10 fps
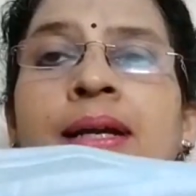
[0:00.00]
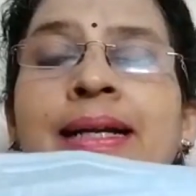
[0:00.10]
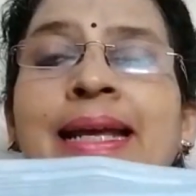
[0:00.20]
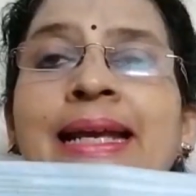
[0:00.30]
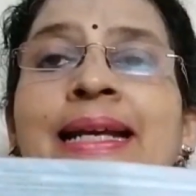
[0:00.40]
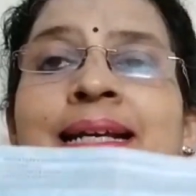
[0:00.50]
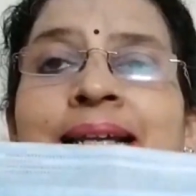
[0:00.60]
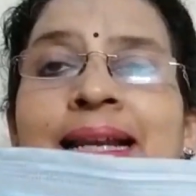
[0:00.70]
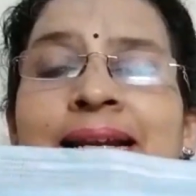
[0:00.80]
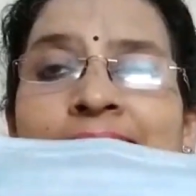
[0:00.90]
Take
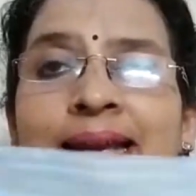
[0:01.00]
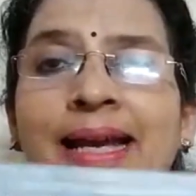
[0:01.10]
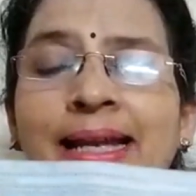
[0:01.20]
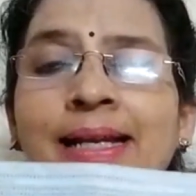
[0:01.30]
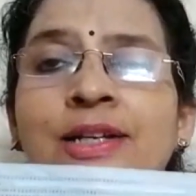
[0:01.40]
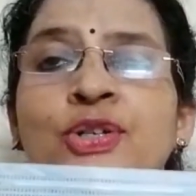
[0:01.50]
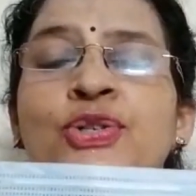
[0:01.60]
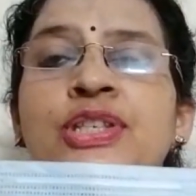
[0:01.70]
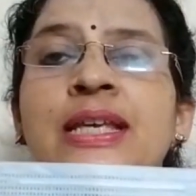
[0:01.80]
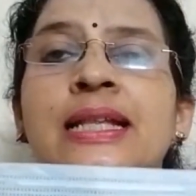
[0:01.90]
great care
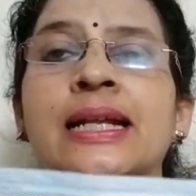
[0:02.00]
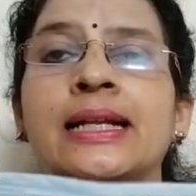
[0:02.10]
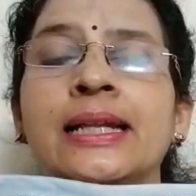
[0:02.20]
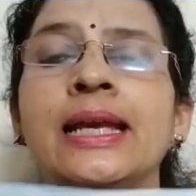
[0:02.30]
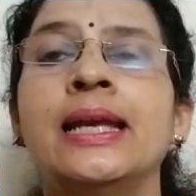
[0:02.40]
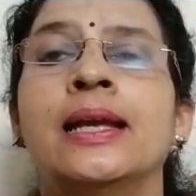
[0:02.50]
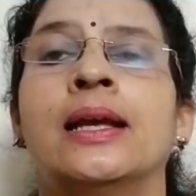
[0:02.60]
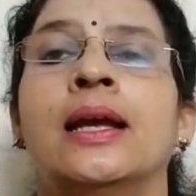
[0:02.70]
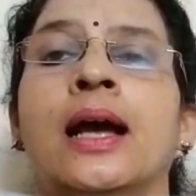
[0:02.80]
to see that the